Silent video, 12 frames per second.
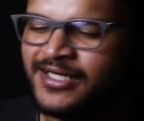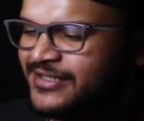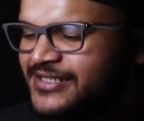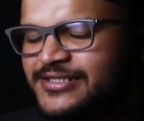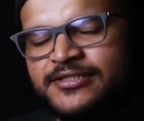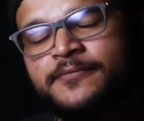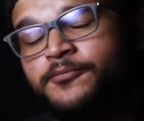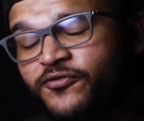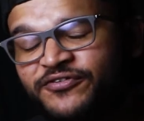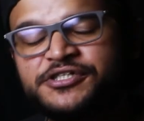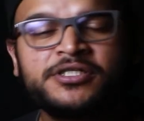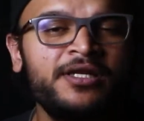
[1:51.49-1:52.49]
there's nothing
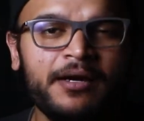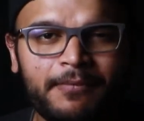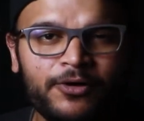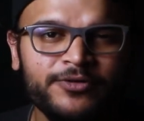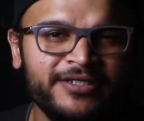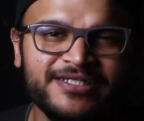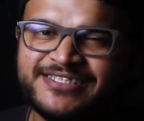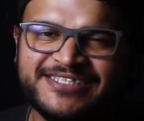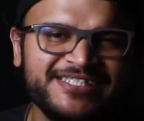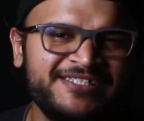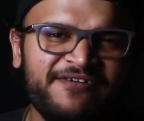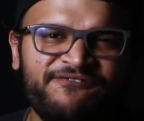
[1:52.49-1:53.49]
professional about it. It's
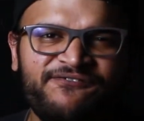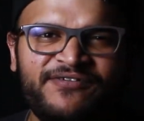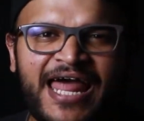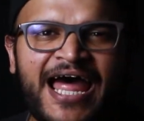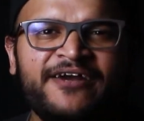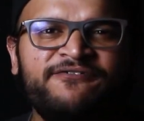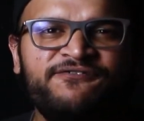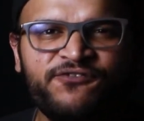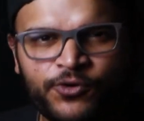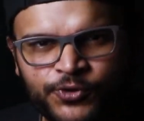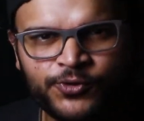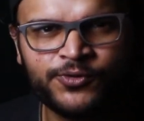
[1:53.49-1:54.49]
just a flat
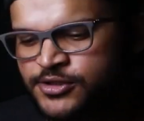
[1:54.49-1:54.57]
photo.